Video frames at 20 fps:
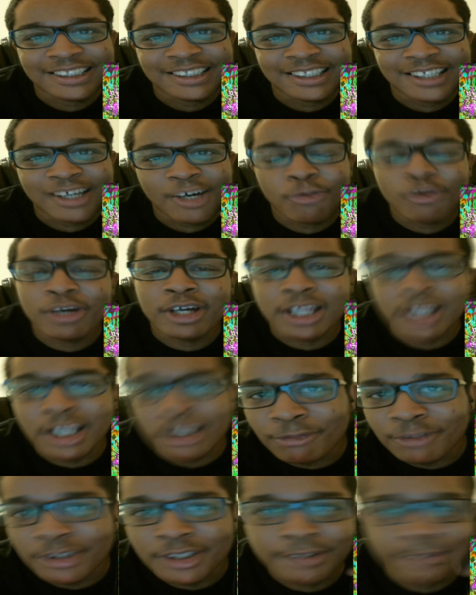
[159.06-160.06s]
Oh, one out
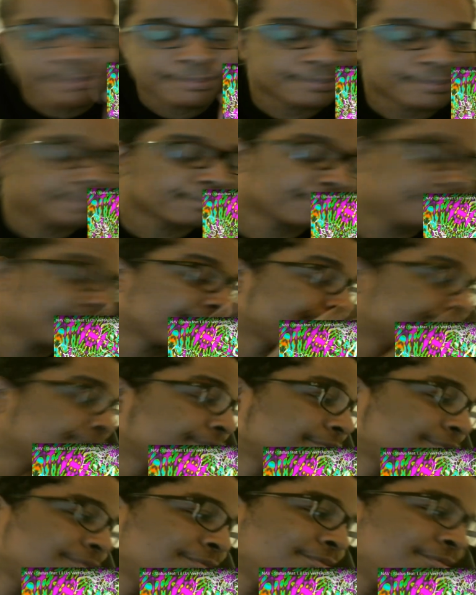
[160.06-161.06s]
of one.
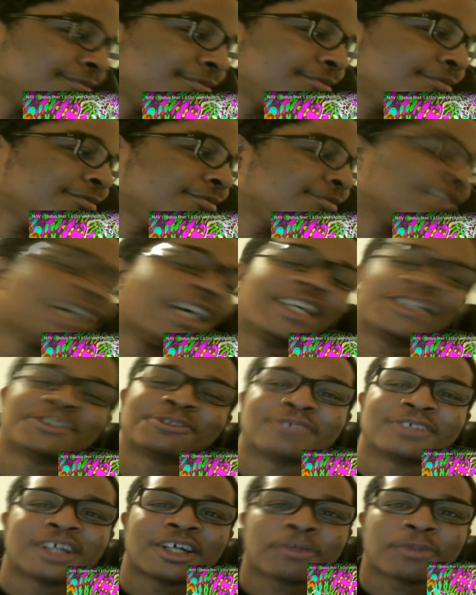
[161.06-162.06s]
Nah, it's
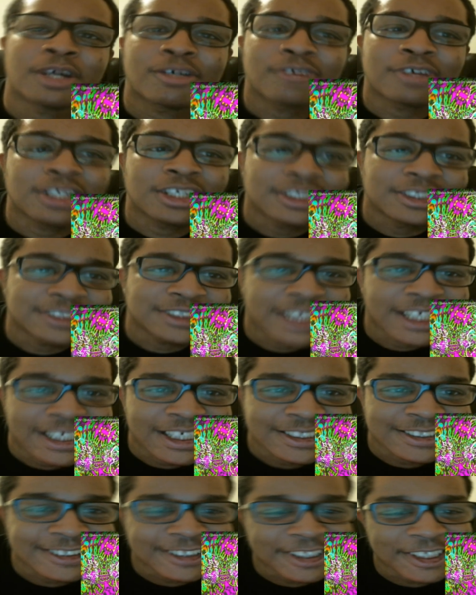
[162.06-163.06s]
playing. I mean, I rated it 10
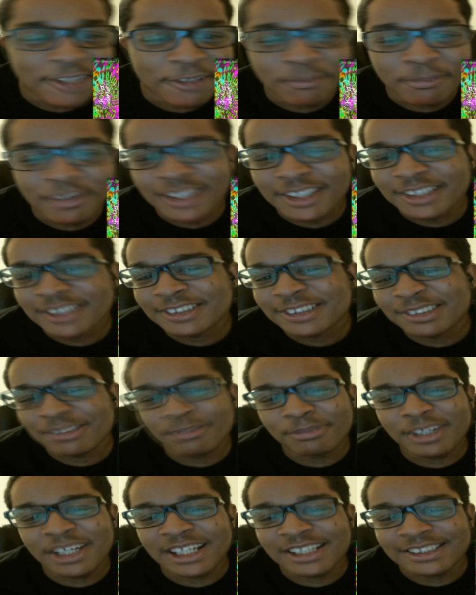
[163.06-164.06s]
out of 10, man. This is a
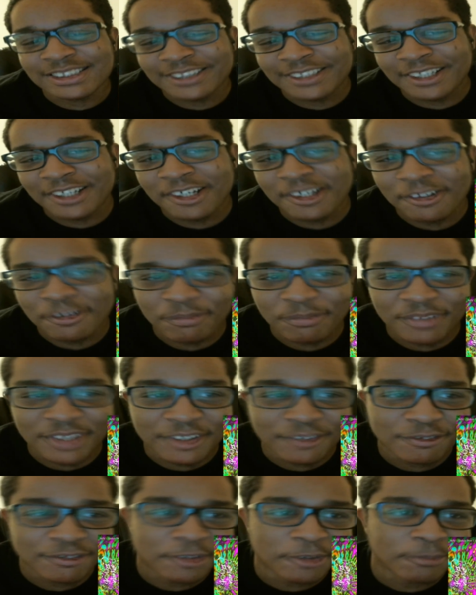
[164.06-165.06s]
banger song,
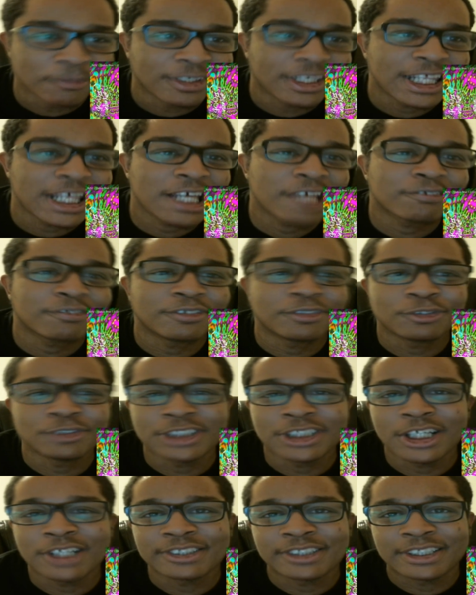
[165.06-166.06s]
man. Feel me? Nav man.
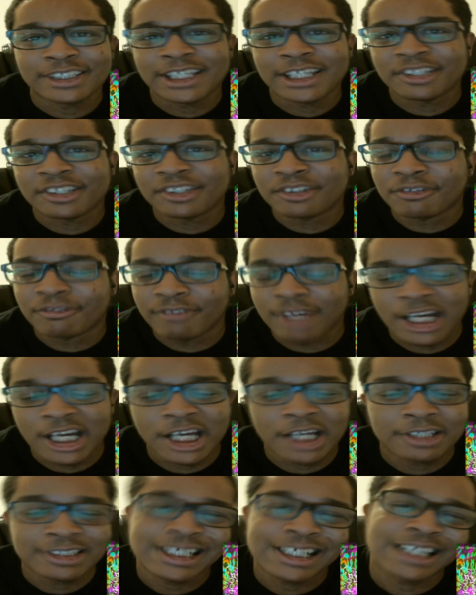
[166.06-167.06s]
Uzi always get that good
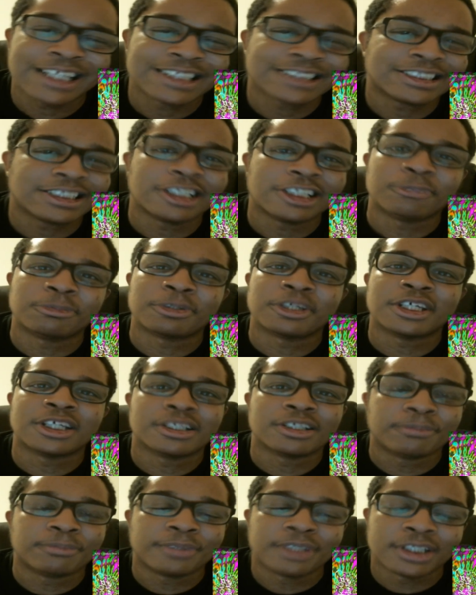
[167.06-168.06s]
vibe, like I said in the
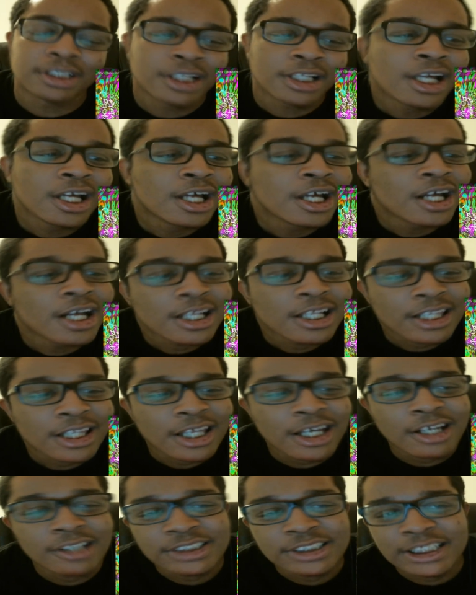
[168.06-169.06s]
beginning, man. They
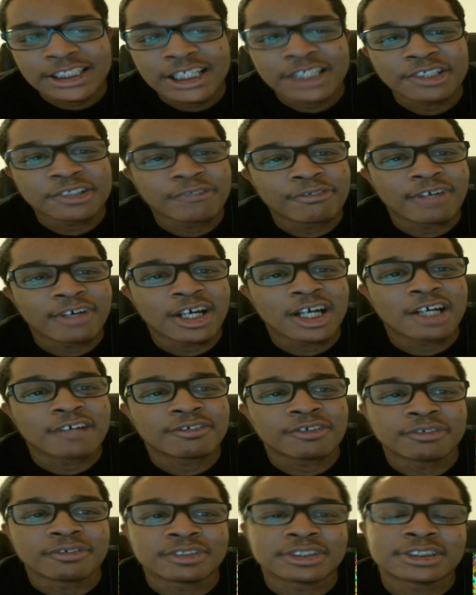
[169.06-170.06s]
always get that good vibe
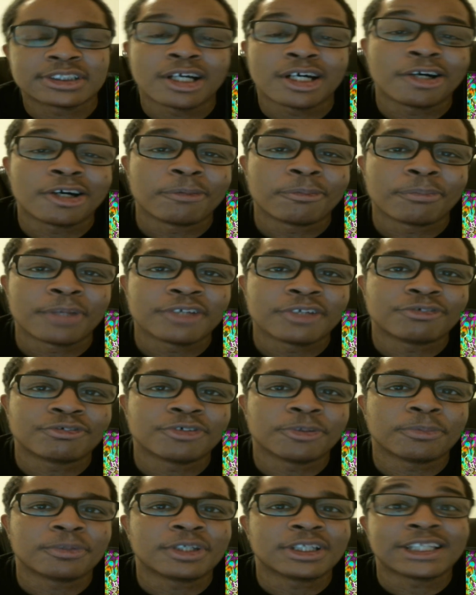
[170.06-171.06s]
of a song, man. You
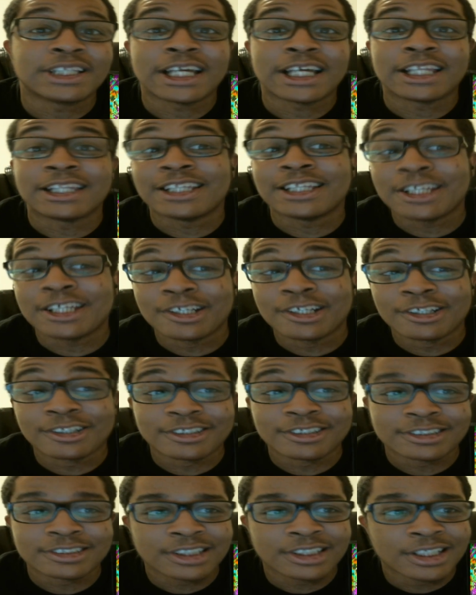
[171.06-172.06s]
feel me? Like leaders